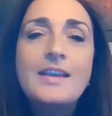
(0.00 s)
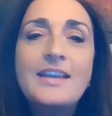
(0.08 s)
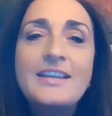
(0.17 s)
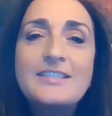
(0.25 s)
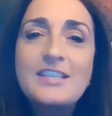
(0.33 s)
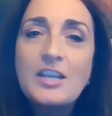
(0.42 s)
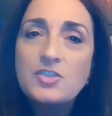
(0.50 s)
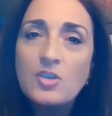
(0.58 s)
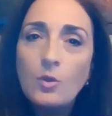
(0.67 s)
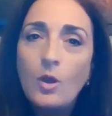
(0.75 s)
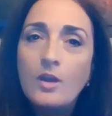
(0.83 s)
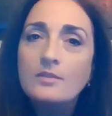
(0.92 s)
Essential
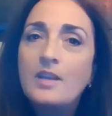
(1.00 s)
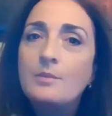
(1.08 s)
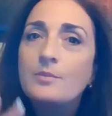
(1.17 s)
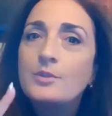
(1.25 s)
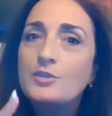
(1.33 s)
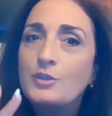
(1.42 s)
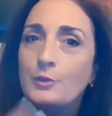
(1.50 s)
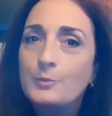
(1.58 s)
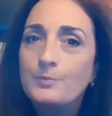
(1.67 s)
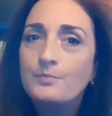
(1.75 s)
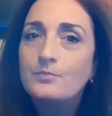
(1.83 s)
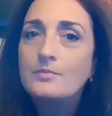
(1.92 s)
oil number two.
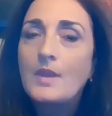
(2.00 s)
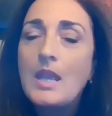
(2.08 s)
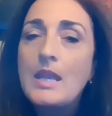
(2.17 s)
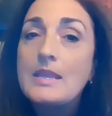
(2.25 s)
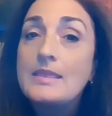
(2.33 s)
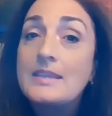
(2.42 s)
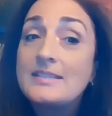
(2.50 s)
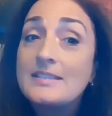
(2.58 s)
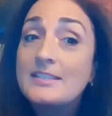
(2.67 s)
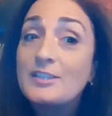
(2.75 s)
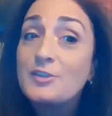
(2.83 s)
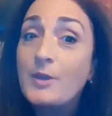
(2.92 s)
This is
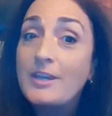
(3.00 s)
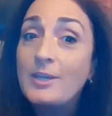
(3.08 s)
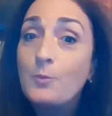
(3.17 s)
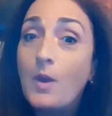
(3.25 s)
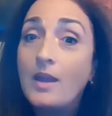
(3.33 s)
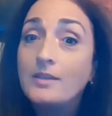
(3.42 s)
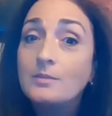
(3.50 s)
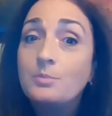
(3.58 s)
a tricky one